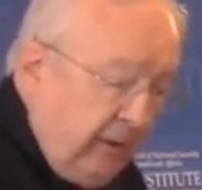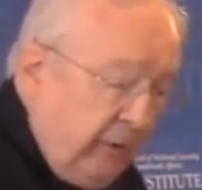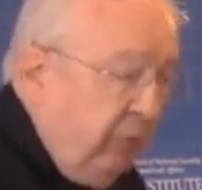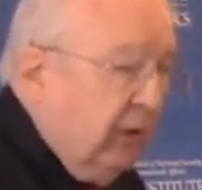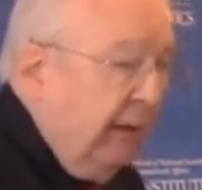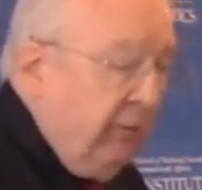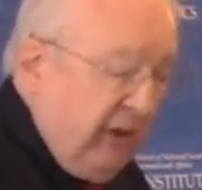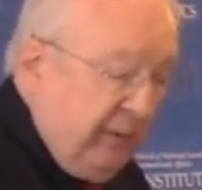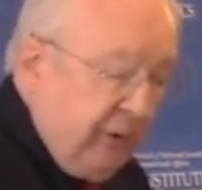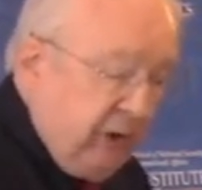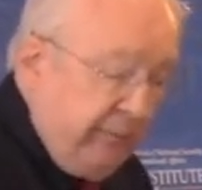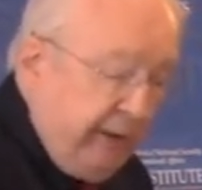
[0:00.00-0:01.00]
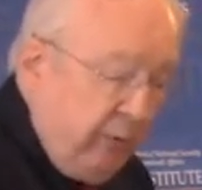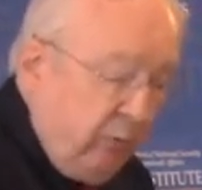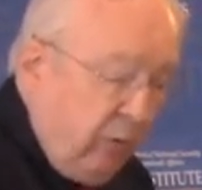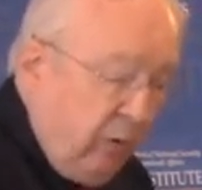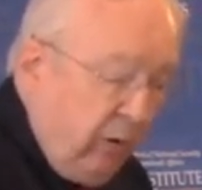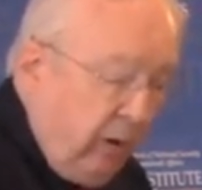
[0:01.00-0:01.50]
to cover the Pacific
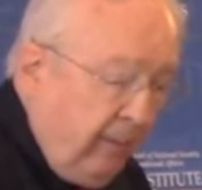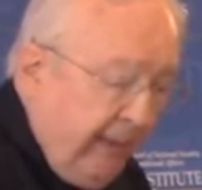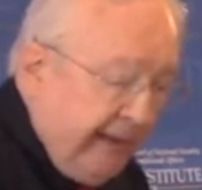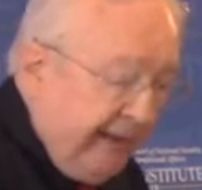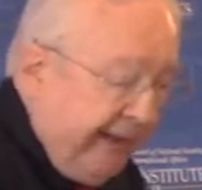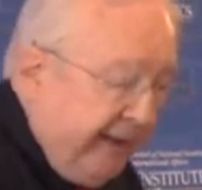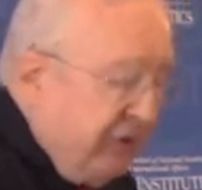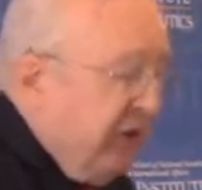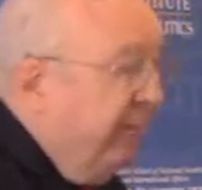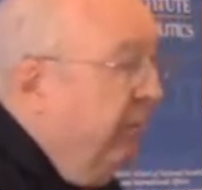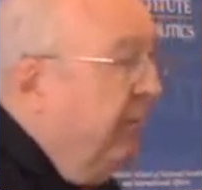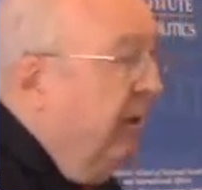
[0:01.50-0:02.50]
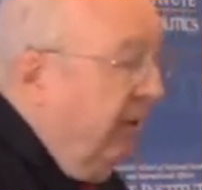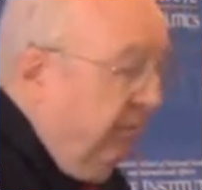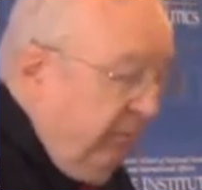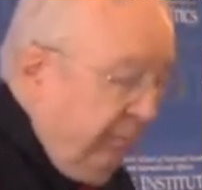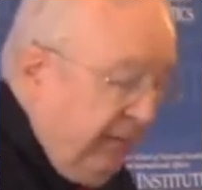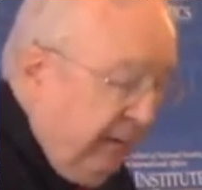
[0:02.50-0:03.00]
War, and he ends up
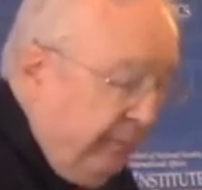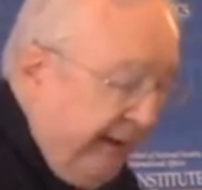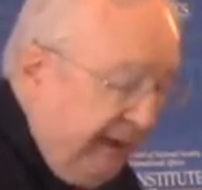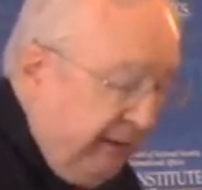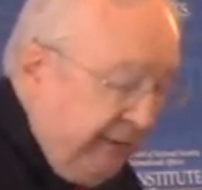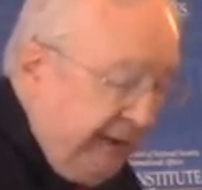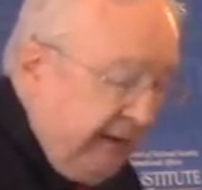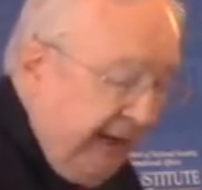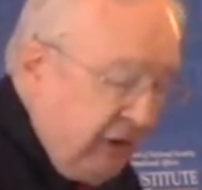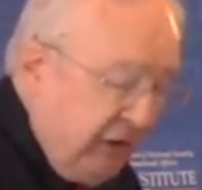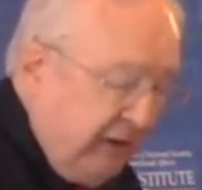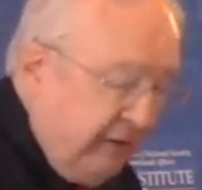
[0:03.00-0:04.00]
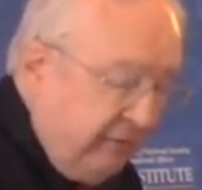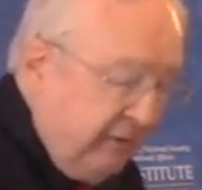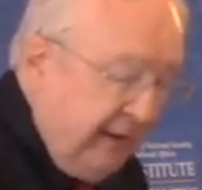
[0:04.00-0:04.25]
did it Lexington,